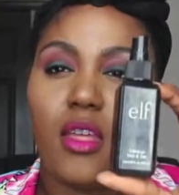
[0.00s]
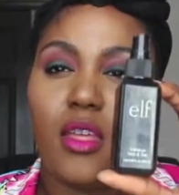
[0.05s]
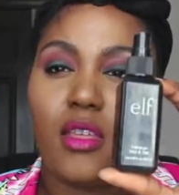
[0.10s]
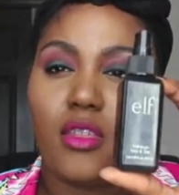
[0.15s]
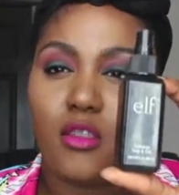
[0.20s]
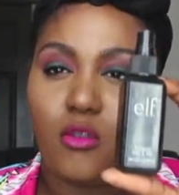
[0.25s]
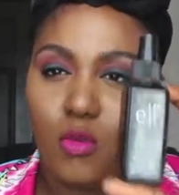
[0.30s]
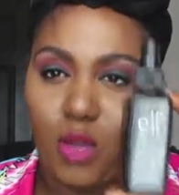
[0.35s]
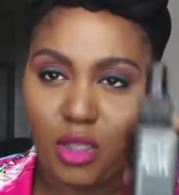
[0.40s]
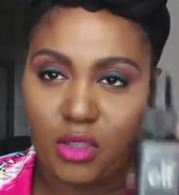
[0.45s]

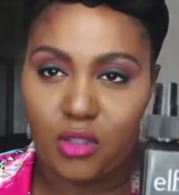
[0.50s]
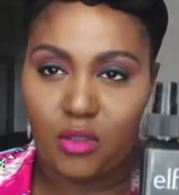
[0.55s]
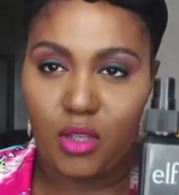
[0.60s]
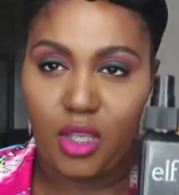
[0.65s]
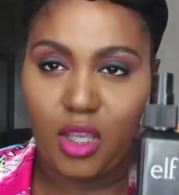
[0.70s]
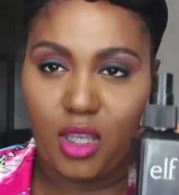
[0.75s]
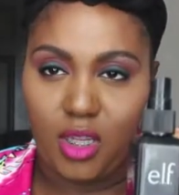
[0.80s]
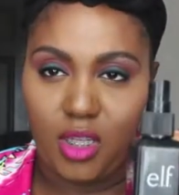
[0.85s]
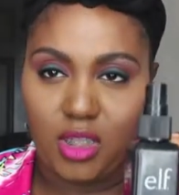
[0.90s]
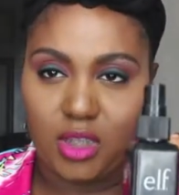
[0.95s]
You also
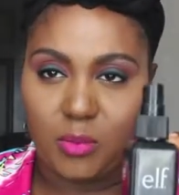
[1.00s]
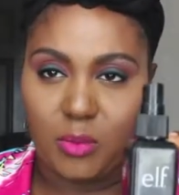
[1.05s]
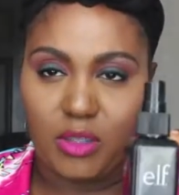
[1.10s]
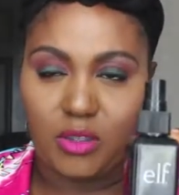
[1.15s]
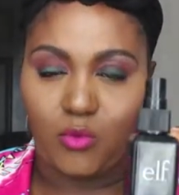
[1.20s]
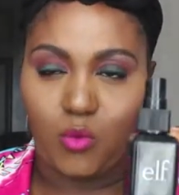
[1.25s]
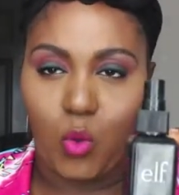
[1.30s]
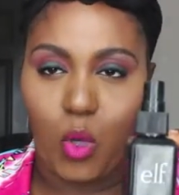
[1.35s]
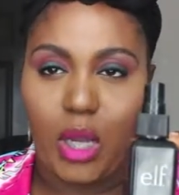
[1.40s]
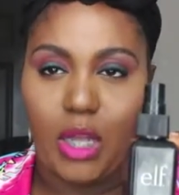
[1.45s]
get
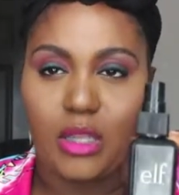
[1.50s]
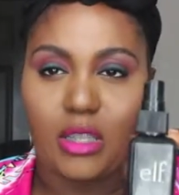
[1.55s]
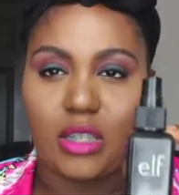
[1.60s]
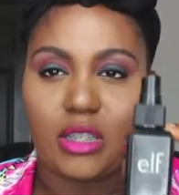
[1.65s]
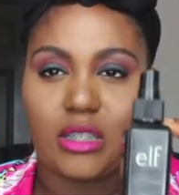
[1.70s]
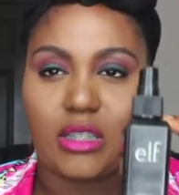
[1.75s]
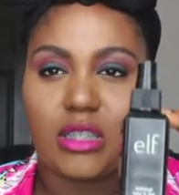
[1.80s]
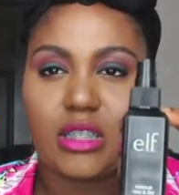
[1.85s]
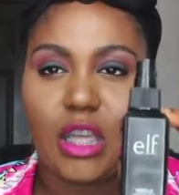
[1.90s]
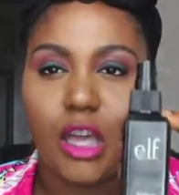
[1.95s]
inexpensive
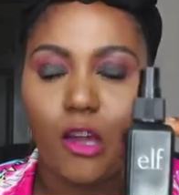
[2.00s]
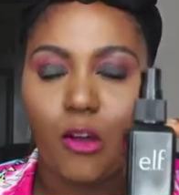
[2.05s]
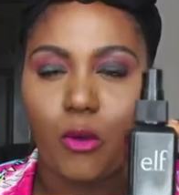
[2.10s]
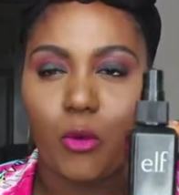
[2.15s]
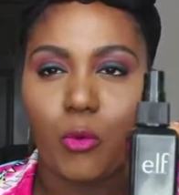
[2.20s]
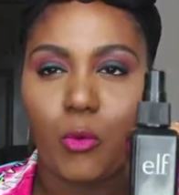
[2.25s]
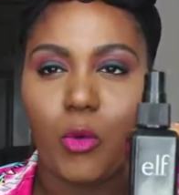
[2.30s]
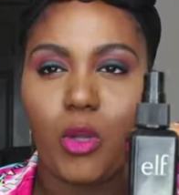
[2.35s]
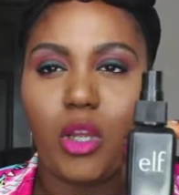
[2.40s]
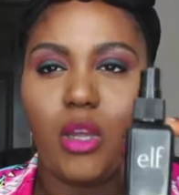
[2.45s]
quality.
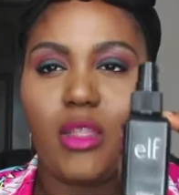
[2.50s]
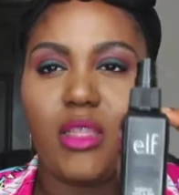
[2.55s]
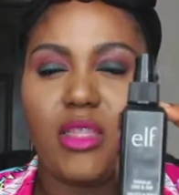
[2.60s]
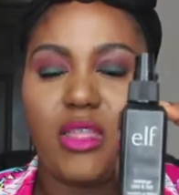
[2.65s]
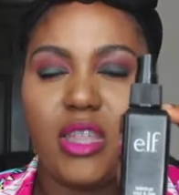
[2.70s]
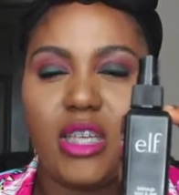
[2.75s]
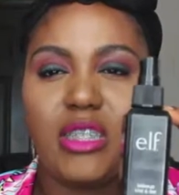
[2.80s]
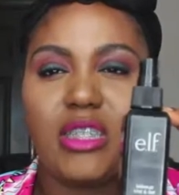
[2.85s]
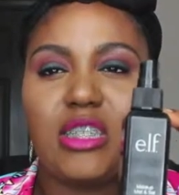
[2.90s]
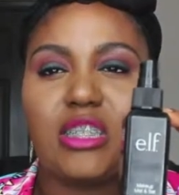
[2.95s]
So
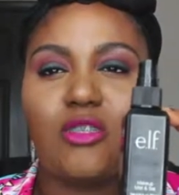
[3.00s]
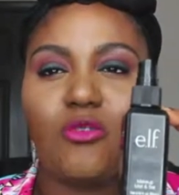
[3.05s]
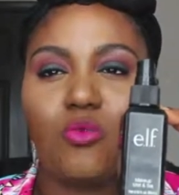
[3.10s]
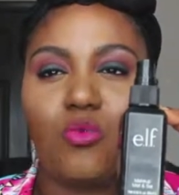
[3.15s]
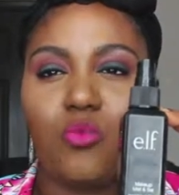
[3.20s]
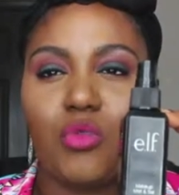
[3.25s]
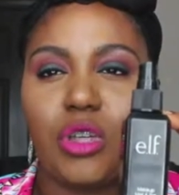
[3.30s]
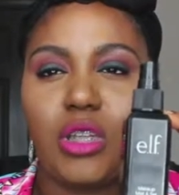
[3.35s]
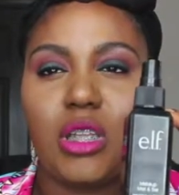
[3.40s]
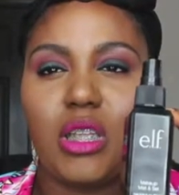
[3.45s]
this is a
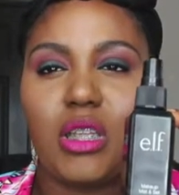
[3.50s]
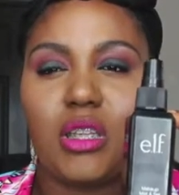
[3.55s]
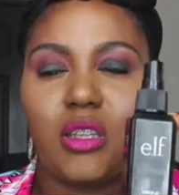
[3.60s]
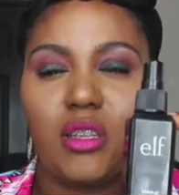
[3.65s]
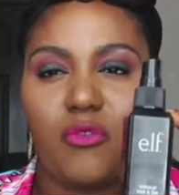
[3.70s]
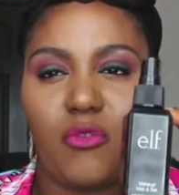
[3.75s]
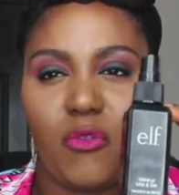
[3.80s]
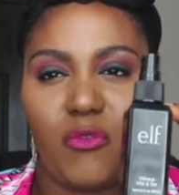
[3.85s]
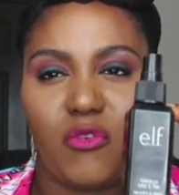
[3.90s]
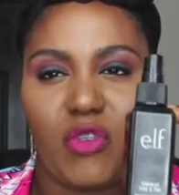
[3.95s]
really
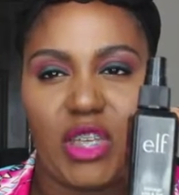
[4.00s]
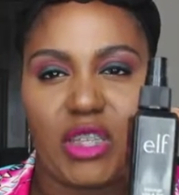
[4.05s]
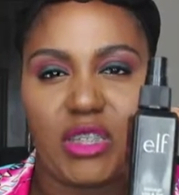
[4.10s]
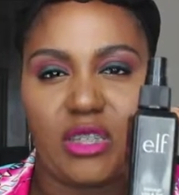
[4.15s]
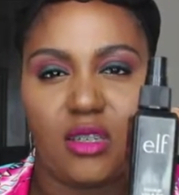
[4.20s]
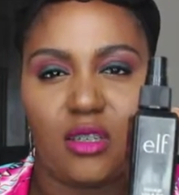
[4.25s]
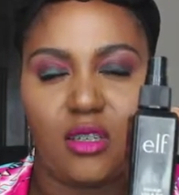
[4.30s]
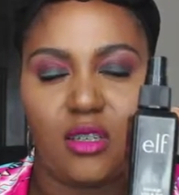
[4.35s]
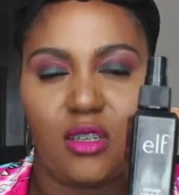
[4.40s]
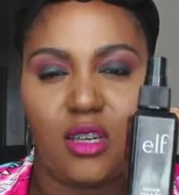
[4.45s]
good for
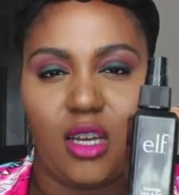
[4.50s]
fixing,